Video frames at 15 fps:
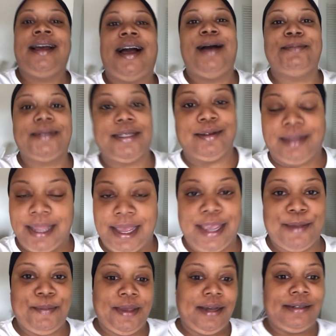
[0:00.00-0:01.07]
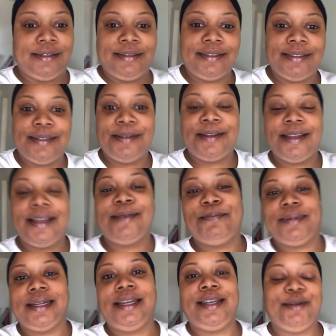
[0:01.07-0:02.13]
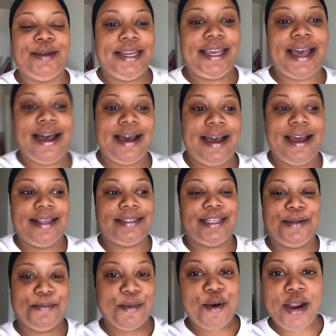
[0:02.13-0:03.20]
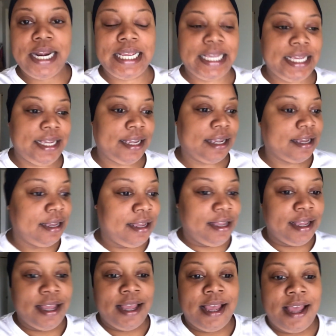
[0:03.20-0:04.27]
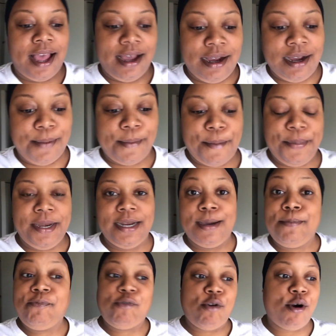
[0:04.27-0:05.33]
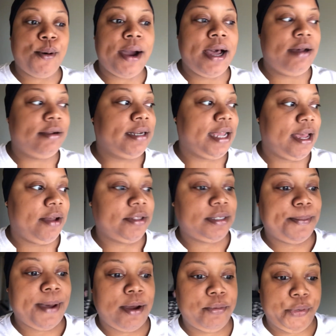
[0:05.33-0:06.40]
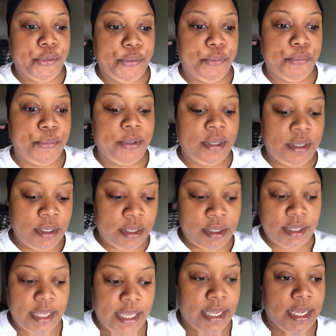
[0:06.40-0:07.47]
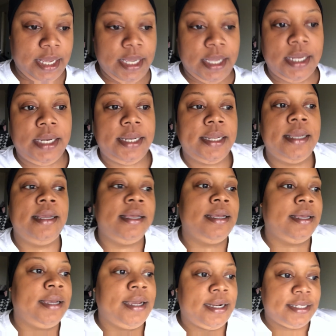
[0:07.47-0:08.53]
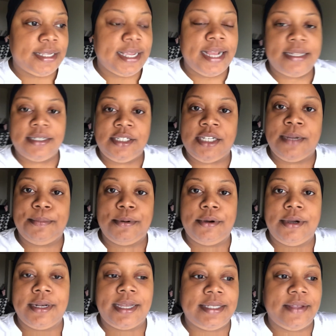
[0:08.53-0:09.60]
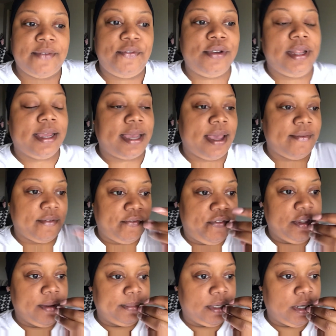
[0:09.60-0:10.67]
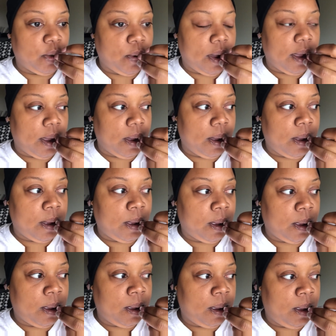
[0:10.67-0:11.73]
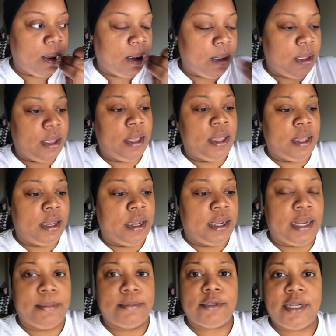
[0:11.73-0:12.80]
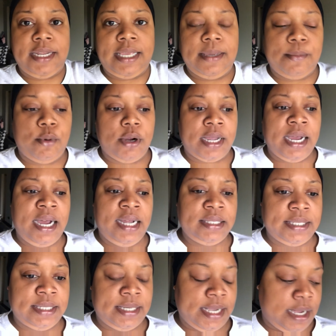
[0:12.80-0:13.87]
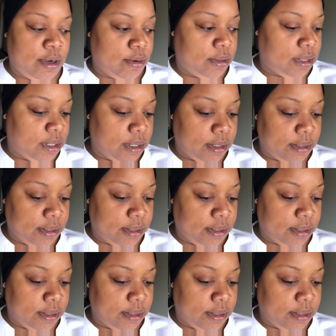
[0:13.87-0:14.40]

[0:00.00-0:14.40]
I'm so lame, y'all. But anyway, guys, good morning. I've been up for a while now. It's about noon. And I decided to jump on because I feel like I haven't filmed in a while. And I'm trying to get more content out.